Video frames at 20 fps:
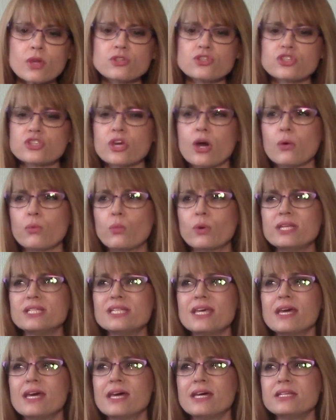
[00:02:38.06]
So we
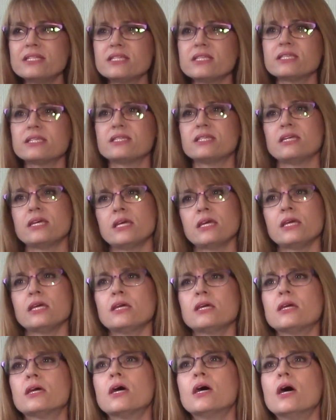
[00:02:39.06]
tend to
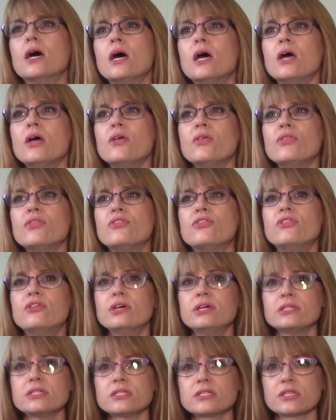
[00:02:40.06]
see
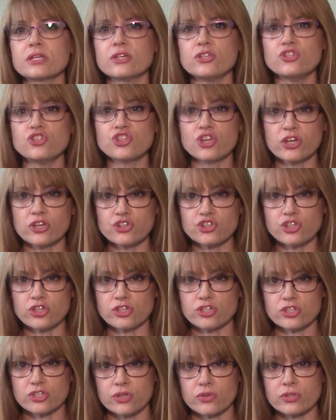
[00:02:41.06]
this conjunction
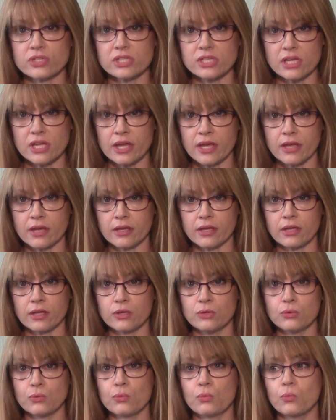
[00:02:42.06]

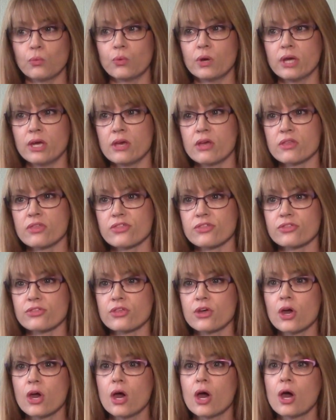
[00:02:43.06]
associated with
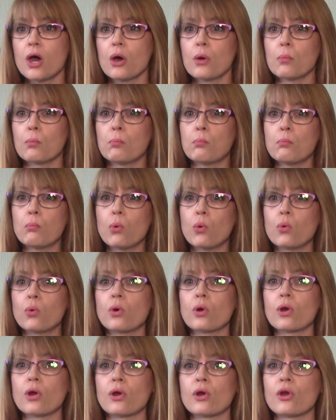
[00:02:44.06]

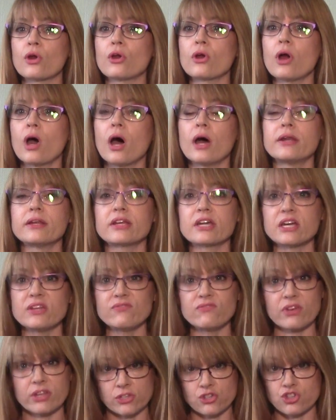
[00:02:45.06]
more
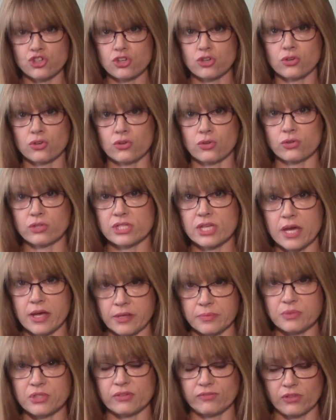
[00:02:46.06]
unconventional
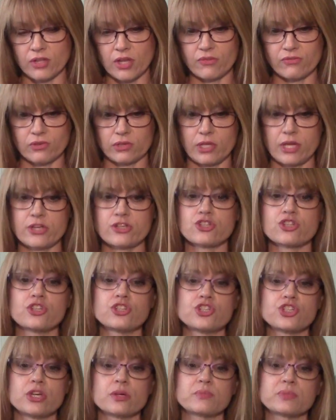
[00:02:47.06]
types of love
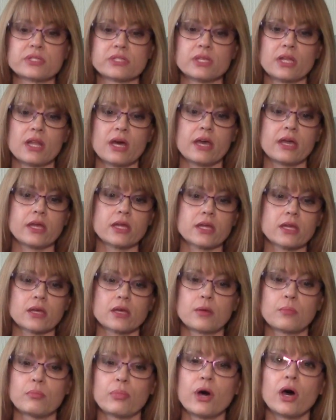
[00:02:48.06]
relationships, like
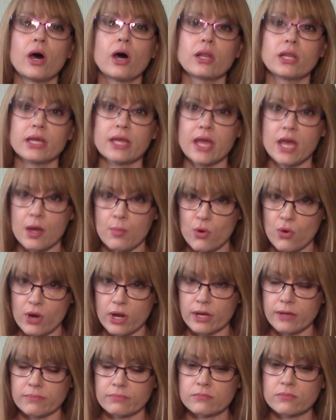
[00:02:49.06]

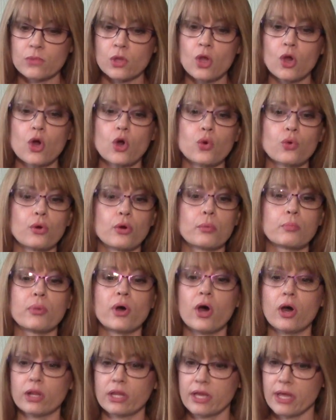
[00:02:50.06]
polyamory or
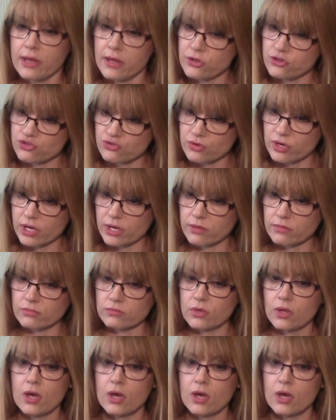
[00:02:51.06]
polyandry,